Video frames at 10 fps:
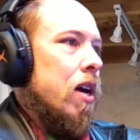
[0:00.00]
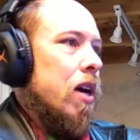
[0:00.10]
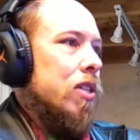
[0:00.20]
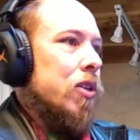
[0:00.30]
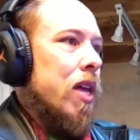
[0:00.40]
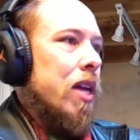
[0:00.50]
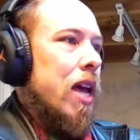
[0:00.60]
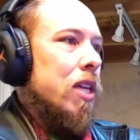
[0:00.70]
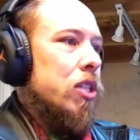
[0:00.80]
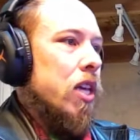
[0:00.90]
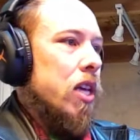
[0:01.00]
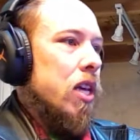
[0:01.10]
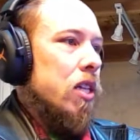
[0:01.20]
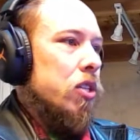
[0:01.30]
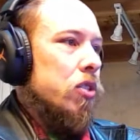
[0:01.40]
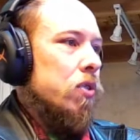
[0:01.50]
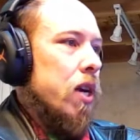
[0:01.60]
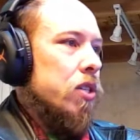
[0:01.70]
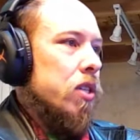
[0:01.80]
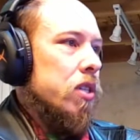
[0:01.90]
So then edge key, edge
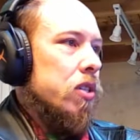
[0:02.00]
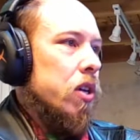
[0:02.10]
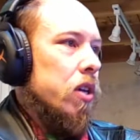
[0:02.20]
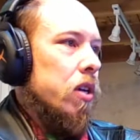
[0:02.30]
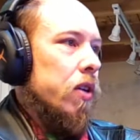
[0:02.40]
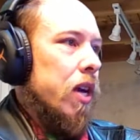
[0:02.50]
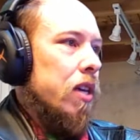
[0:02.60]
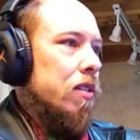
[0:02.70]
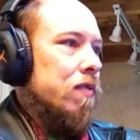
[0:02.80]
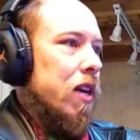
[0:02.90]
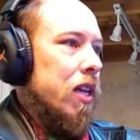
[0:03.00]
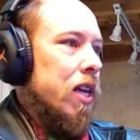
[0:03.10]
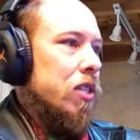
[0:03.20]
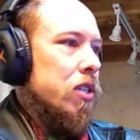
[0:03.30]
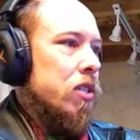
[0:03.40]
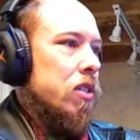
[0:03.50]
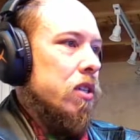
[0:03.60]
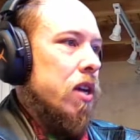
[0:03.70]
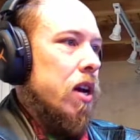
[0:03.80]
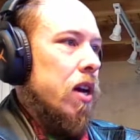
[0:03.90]
instructions, good. Okay, it's valid edges.
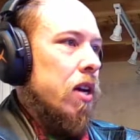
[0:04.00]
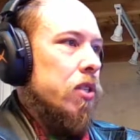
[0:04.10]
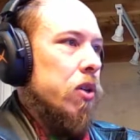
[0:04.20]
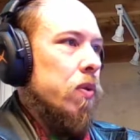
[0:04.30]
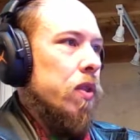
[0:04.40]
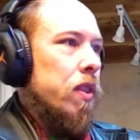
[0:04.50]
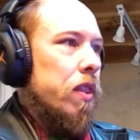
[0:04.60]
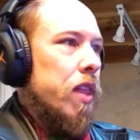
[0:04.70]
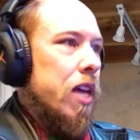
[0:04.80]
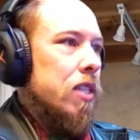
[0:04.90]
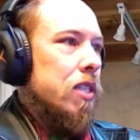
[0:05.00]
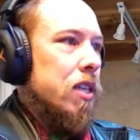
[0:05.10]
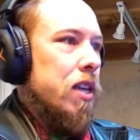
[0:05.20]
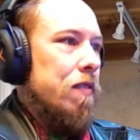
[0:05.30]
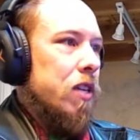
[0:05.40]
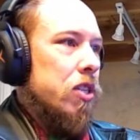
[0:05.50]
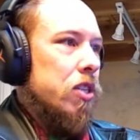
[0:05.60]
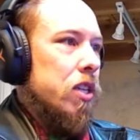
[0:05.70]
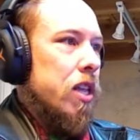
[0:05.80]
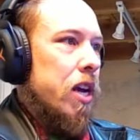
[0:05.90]
So that's the
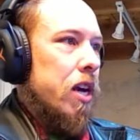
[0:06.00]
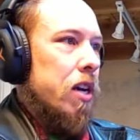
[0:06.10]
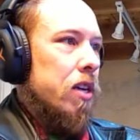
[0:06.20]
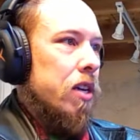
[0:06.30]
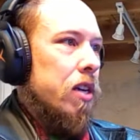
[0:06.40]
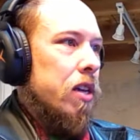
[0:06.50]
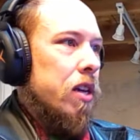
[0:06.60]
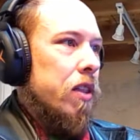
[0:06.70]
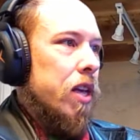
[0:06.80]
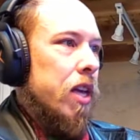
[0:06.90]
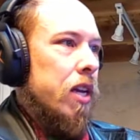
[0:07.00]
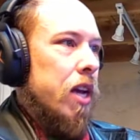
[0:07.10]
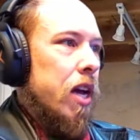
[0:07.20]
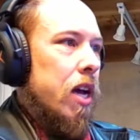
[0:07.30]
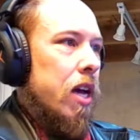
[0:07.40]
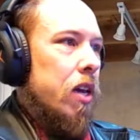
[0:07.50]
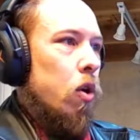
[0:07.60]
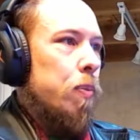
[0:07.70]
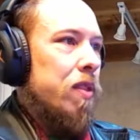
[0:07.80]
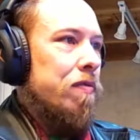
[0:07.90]
definition there. Then I
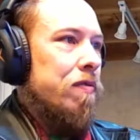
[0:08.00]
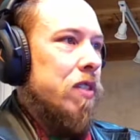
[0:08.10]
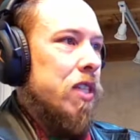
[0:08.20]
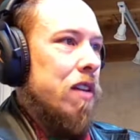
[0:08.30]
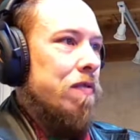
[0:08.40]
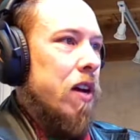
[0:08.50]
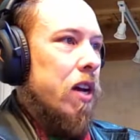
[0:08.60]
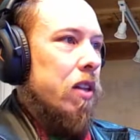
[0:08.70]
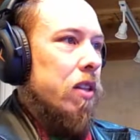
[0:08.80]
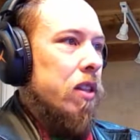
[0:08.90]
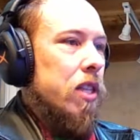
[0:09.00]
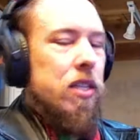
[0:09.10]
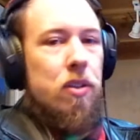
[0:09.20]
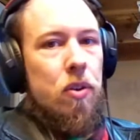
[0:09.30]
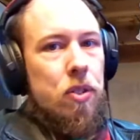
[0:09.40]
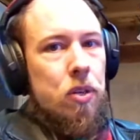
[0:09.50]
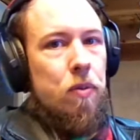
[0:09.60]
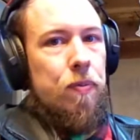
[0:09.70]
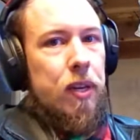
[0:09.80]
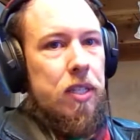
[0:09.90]
open the save file. This is also
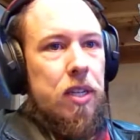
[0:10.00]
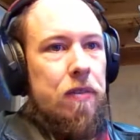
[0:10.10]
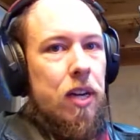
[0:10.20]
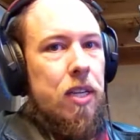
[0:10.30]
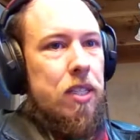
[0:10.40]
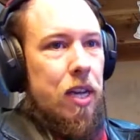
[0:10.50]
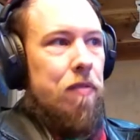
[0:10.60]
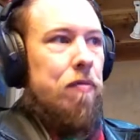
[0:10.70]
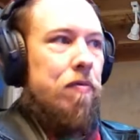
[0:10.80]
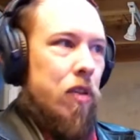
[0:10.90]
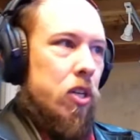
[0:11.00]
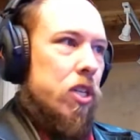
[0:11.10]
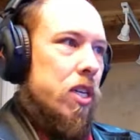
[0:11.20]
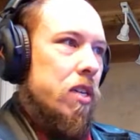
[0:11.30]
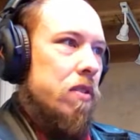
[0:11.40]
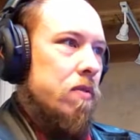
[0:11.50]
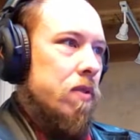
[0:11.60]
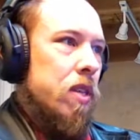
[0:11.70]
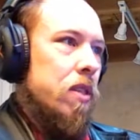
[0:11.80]
fixed. I've got a save function in